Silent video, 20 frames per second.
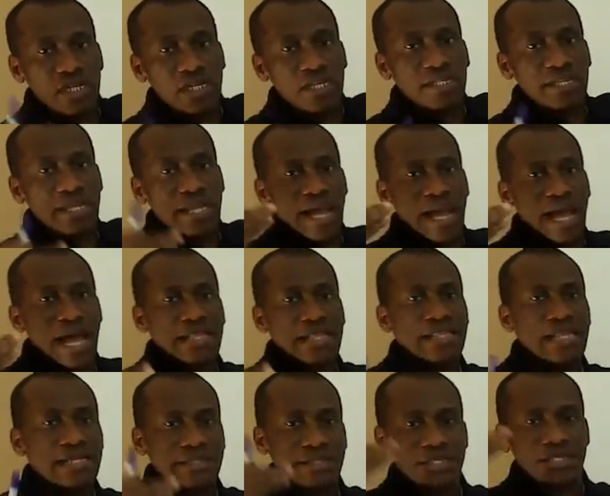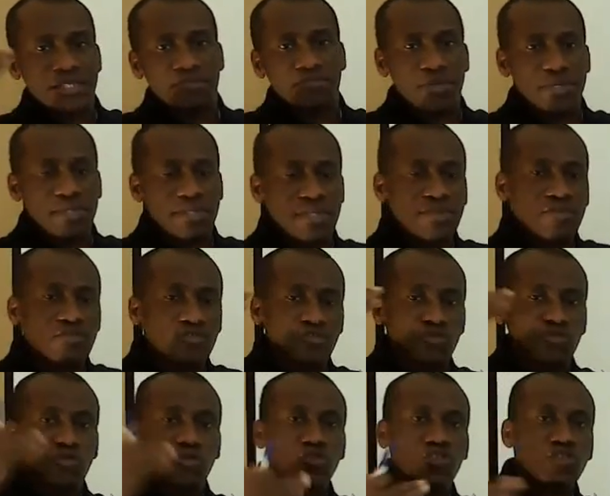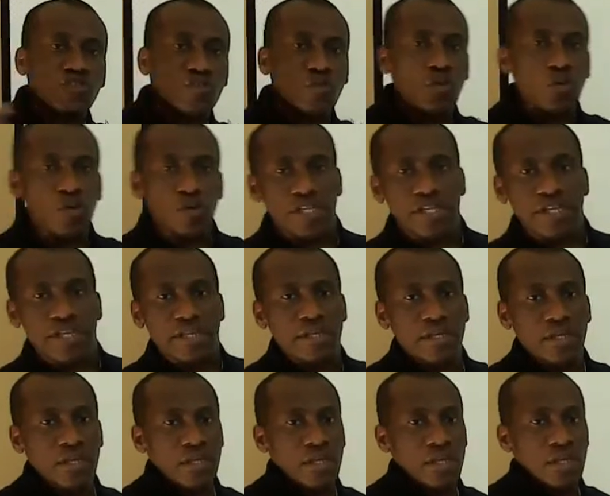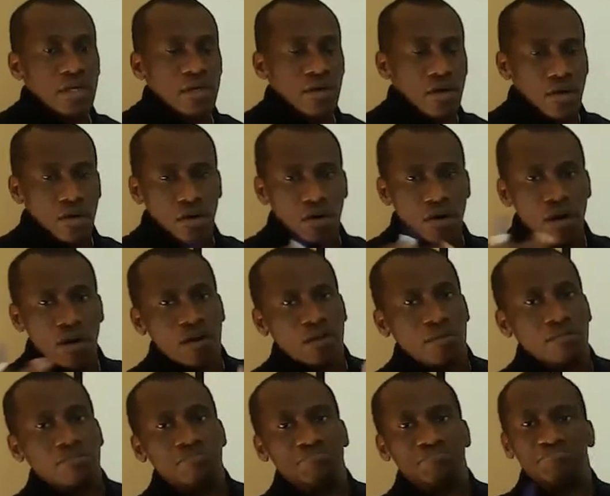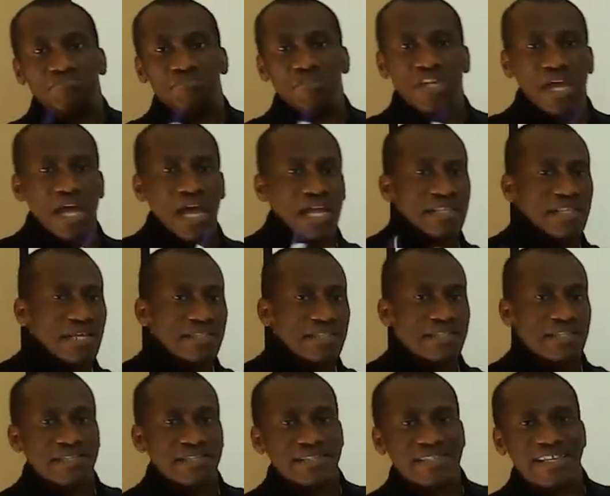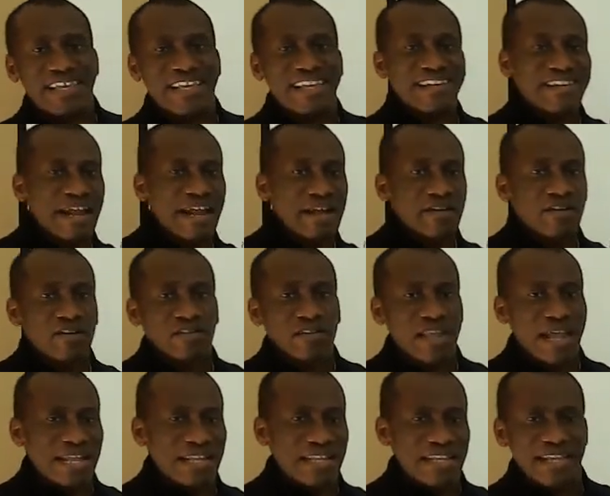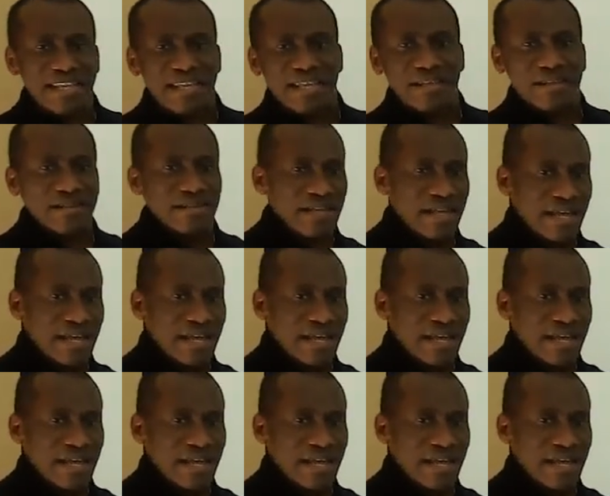the heart that is beating too slowly, or the heart that is erratically